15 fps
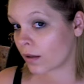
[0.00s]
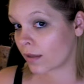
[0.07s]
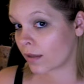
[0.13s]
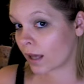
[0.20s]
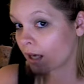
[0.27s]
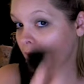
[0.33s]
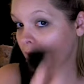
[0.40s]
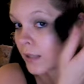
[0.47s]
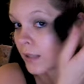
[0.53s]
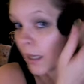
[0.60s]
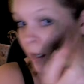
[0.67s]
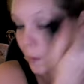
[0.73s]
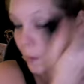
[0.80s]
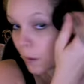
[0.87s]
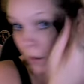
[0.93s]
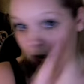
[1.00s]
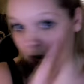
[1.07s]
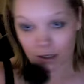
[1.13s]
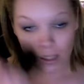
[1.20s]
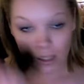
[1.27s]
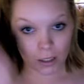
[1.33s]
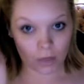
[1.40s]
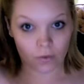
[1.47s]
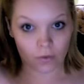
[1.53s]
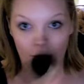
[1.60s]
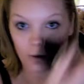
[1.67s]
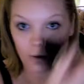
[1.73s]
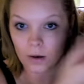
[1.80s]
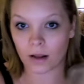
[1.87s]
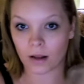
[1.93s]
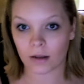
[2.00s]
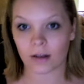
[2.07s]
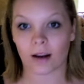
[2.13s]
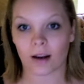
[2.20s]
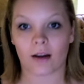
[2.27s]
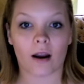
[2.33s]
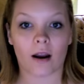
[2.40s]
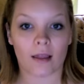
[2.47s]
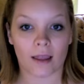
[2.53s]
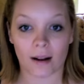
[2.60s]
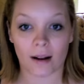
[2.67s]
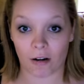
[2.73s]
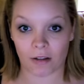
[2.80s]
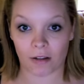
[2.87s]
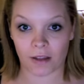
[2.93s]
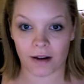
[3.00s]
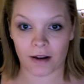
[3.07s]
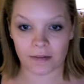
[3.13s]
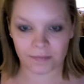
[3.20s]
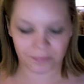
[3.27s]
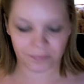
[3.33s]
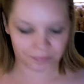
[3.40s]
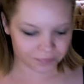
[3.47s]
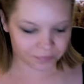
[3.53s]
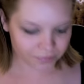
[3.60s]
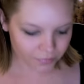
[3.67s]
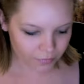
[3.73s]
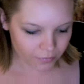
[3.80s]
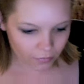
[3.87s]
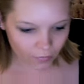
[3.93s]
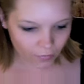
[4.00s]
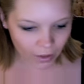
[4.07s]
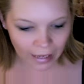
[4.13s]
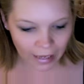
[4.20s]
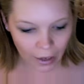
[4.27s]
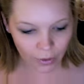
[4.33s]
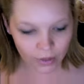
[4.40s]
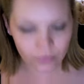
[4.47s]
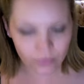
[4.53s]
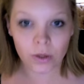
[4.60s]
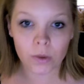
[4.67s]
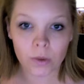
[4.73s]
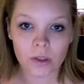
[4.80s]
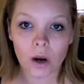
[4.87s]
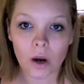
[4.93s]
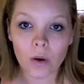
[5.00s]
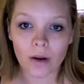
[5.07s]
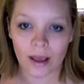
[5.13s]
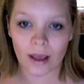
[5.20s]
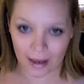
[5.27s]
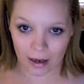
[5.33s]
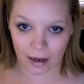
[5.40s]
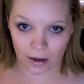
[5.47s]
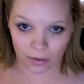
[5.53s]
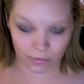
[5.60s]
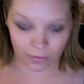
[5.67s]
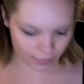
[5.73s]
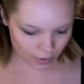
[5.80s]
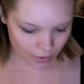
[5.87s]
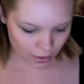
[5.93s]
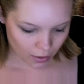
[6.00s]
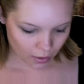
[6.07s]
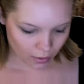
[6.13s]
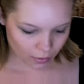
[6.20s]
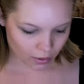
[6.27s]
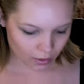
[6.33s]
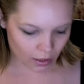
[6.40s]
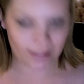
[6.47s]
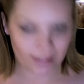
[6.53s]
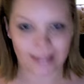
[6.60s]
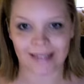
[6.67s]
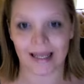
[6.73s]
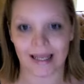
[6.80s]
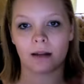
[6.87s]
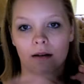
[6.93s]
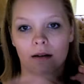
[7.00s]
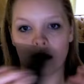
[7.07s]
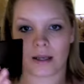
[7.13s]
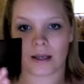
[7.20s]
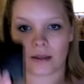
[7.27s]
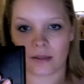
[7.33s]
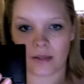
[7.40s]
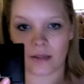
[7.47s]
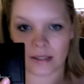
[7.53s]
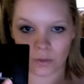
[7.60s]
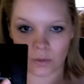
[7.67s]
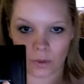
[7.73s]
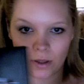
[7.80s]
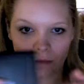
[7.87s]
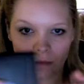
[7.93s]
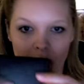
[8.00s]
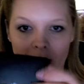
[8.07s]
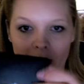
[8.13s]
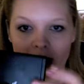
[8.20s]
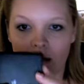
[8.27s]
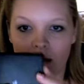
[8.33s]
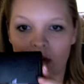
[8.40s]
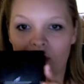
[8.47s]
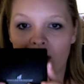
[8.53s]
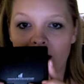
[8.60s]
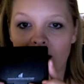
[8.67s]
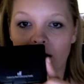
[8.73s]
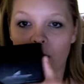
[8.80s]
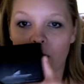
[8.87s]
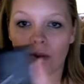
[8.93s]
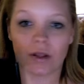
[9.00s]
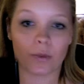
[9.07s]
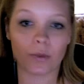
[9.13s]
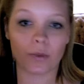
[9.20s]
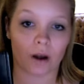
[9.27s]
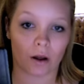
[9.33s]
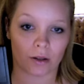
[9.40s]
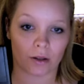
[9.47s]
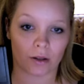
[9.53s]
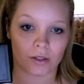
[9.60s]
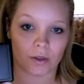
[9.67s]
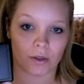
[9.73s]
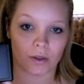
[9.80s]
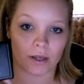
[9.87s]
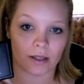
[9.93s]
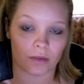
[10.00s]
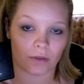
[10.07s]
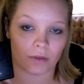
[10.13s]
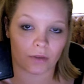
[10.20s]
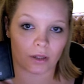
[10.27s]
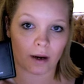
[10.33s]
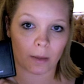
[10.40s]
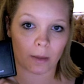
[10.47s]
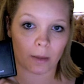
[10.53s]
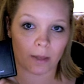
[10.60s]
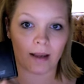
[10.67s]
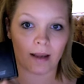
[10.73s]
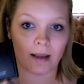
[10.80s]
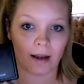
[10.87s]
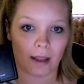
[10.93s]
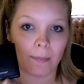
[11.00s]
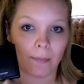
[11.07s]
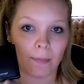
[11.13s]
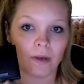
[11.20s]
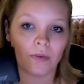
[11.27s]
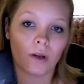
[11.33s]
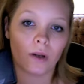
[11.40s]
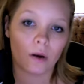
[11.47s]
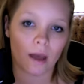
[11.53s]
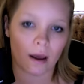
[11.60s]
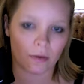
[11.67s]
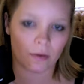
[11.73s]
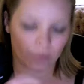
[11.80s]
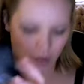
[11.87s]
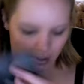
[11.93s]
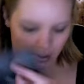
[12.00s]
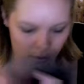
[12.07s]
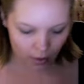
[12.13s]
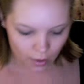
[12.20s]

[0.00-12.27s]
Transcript: that is it. That's it. You've got your color, got your highlight, all that. Now, if you don't have, a set like this one from Eyes Lips Face, it's only $3, so I definitely recommend getting it. But if you don't have one,